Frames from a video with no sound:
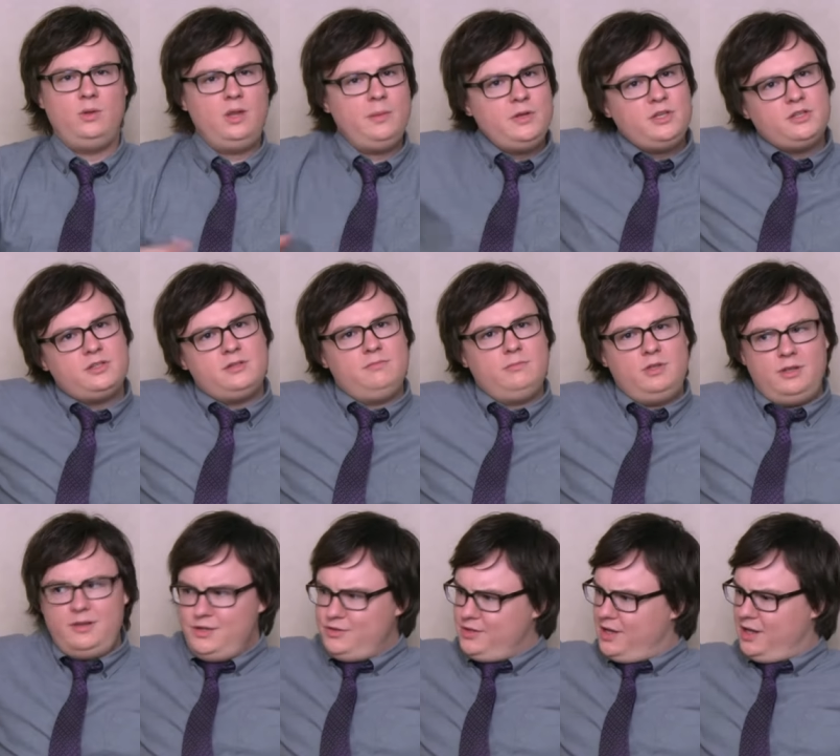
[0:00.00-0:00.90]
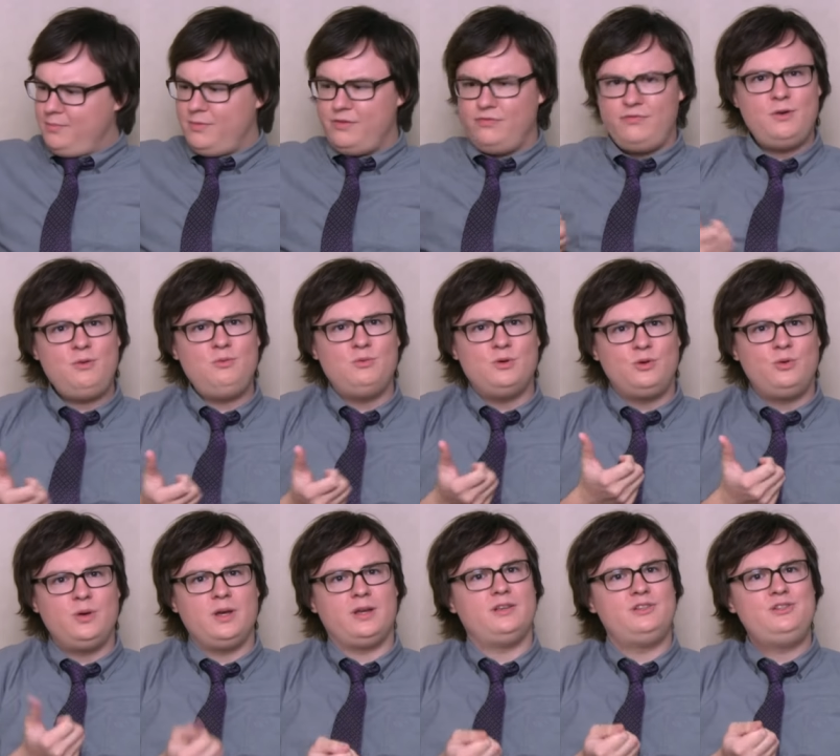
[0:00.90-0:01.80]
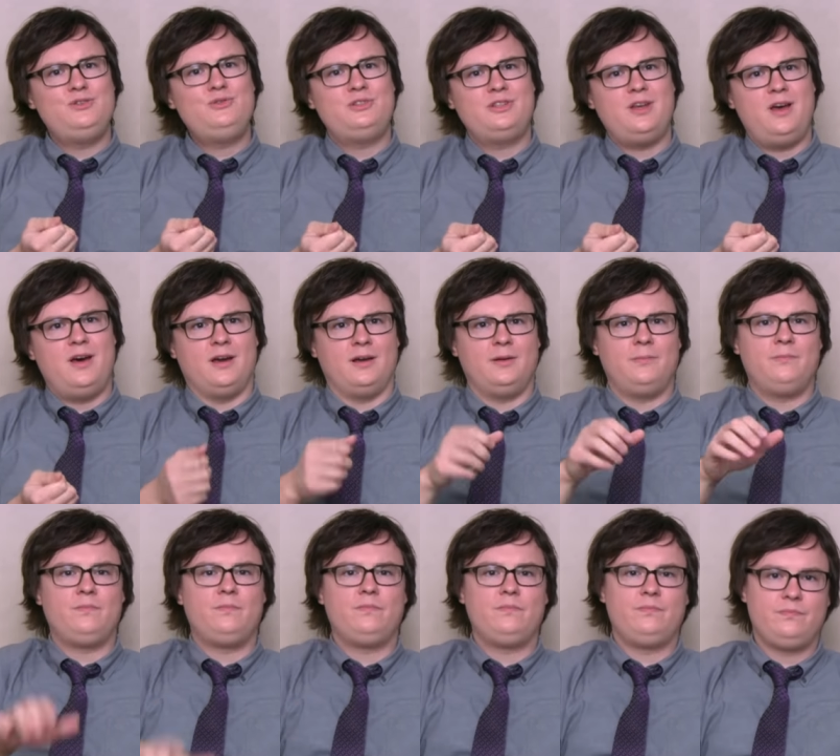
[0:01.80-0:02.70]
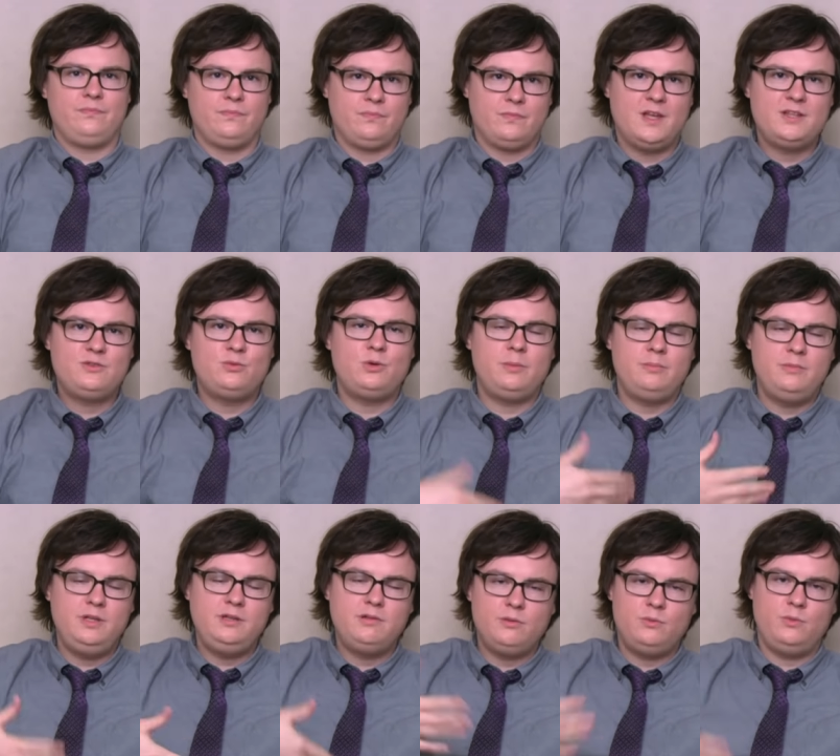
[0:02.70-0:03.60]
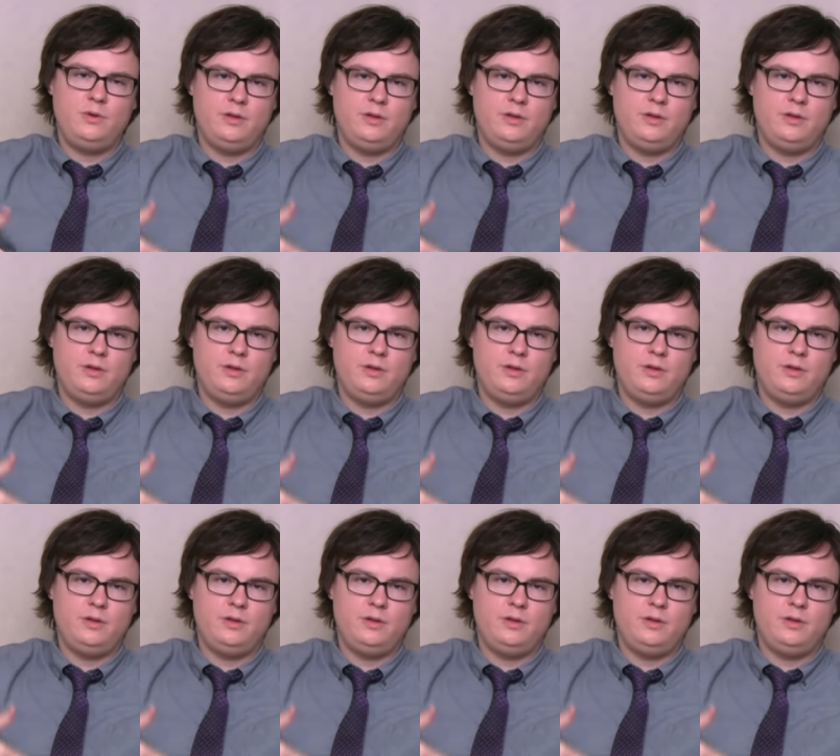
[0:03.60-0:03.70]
But my hunch here is that there is a fuller cut of this episode